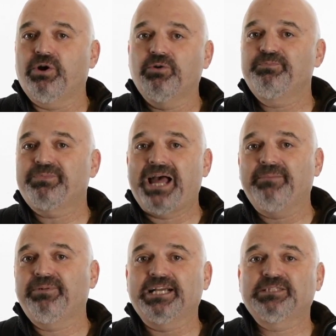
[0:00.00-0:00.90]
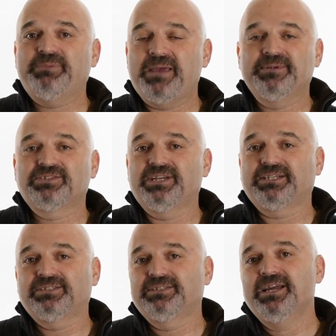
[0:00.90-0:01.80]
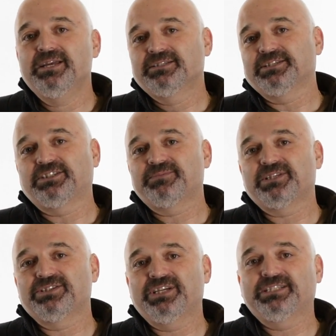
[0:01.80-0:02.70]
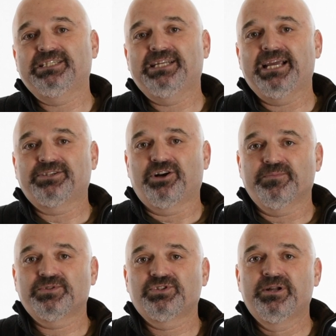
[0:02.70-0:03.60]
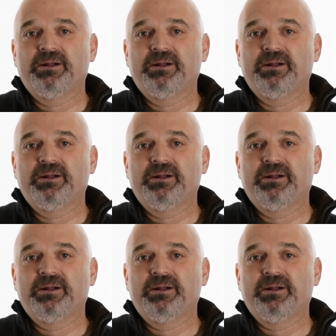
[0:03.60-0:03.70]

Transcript: own complex payment systems in 60-day terms.